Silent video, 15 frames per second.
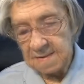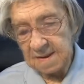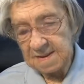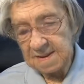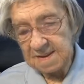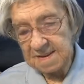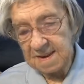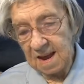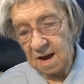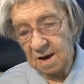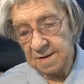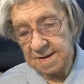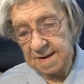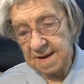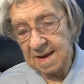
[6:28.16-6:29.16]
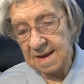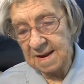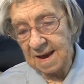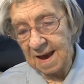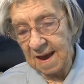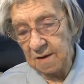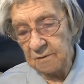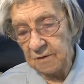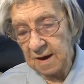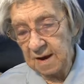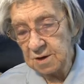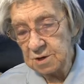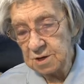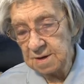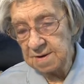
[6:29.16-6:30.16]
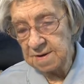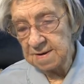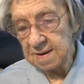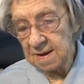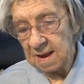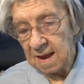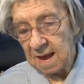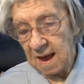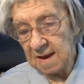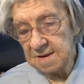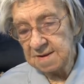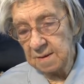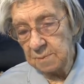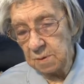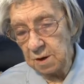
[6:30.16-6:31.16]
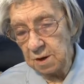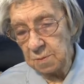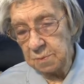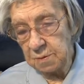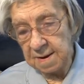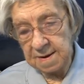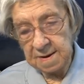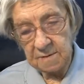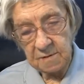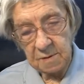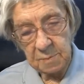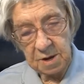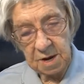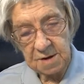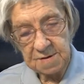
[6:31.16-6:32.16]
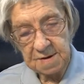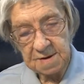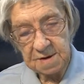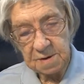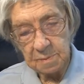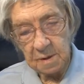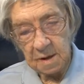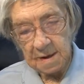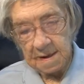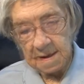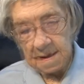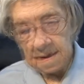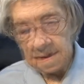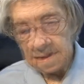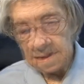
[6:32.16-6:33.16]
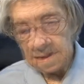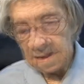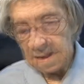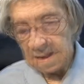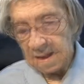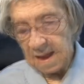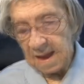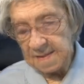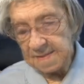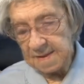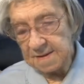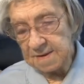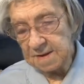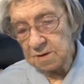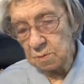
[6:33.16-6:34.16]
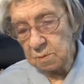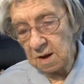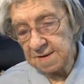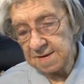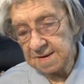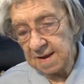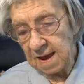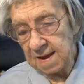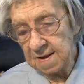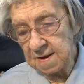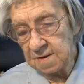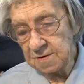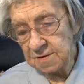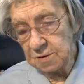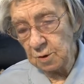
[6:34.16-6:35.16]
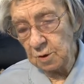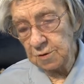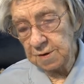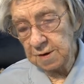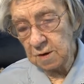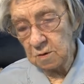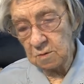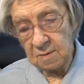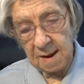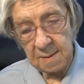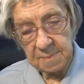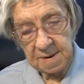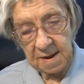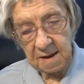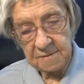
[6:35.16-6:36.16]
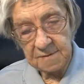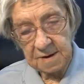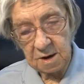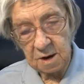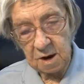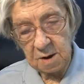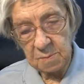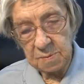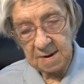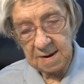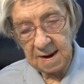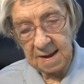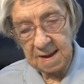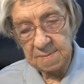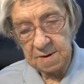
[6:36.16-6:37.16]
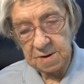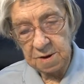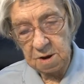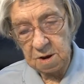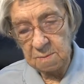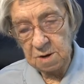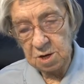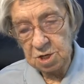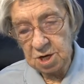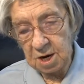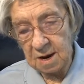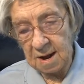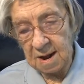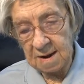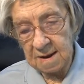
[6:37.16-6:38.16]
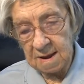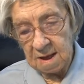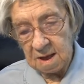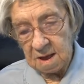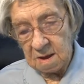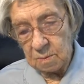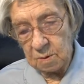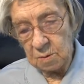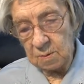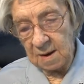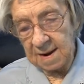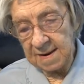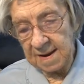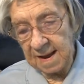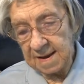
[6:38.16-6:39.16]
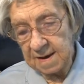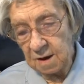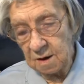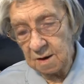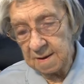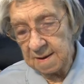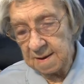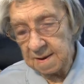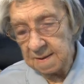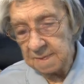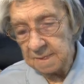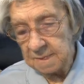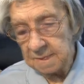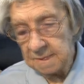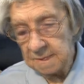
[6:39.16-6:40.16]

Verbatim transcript: This is how D N A functions as the blueprint of a person's body. And this is what Satan sought to corrupt after God proclaimed a human child would one day conquer him.